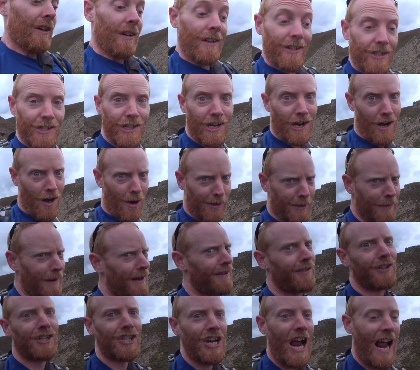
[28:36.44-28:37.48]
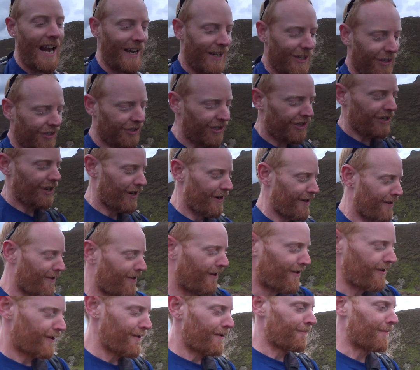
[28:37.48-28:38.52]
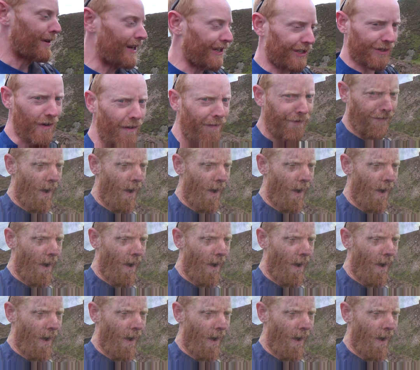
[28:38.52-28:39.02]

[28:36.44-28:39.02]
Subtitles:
So it's a bit of a challenge, but it's good